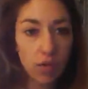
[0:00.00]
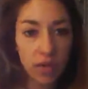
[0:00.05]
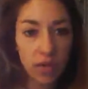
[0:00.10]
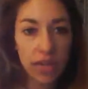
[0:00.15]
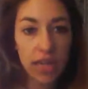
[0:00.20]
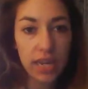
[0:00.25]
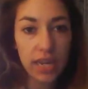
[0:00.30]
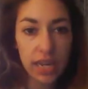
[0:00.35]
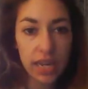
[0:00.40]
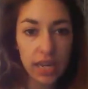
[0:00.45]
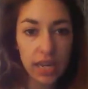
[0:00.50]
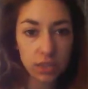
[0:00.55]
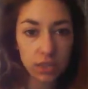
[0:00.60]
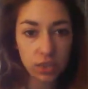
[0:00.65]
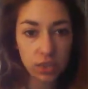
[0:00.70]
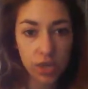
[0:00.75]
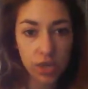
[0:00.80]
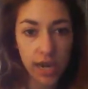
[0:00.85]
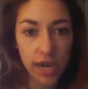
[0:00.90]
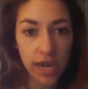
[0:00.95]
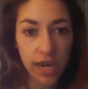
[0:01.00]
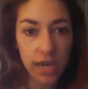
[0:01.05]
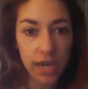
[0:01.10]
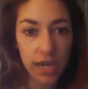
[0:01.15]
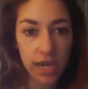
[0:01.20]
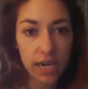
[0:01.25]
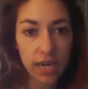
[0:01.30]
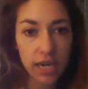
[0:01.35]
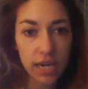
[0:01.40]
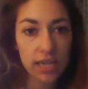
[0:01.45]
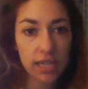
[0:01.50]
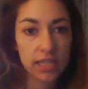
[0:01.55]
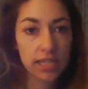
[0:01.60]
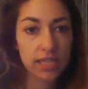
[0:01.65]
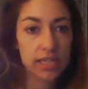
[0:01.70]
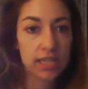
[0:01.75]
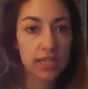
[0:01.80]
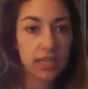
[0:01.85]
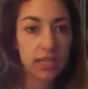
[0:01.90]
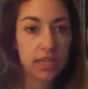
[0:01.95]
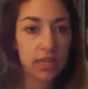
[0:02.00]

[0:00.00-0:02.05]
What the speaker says: that he has created is